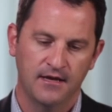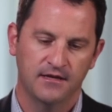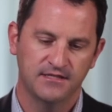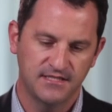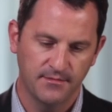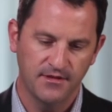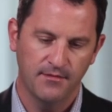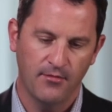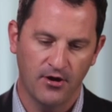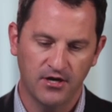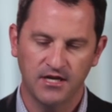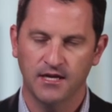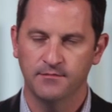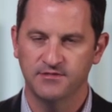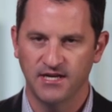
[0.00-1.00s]
Some of the
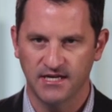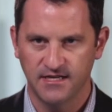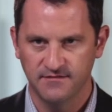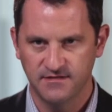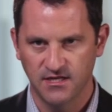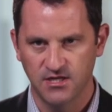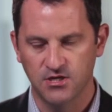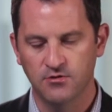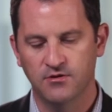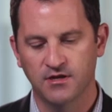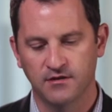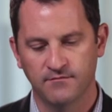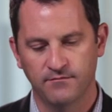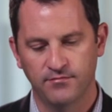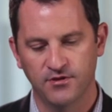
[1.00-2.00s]
marketing objectives that you
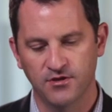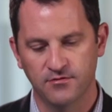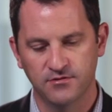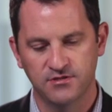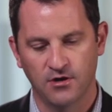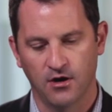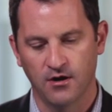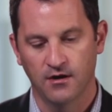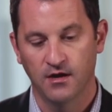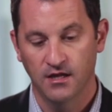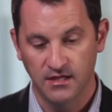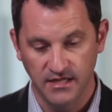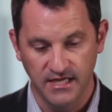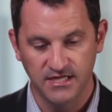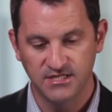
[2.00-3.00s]
can use are
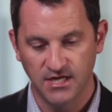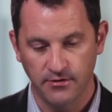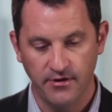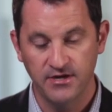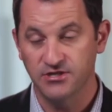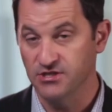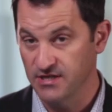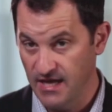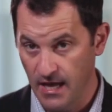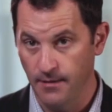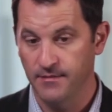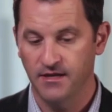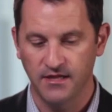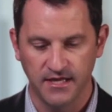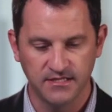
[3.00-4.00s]
lead generation. How
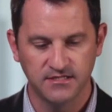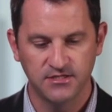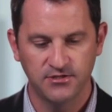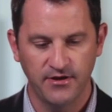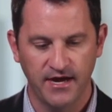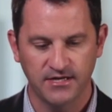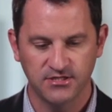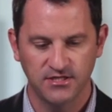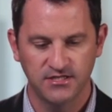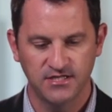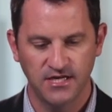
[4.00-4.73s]
many leads did you actually